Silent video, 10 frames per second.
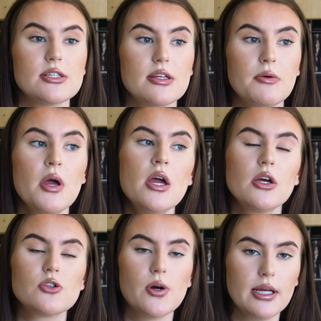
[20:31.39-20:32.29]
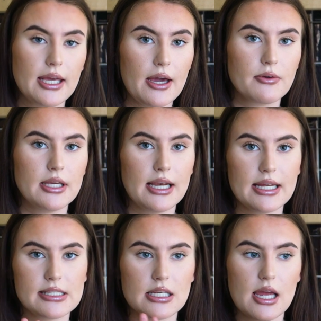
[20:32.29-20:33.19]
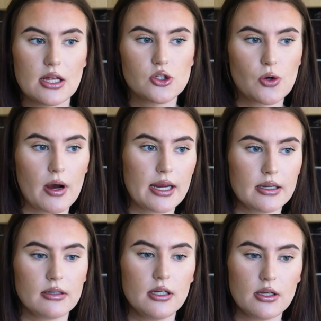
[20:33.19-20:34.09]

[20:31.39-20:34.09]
So try and calculate it and try and,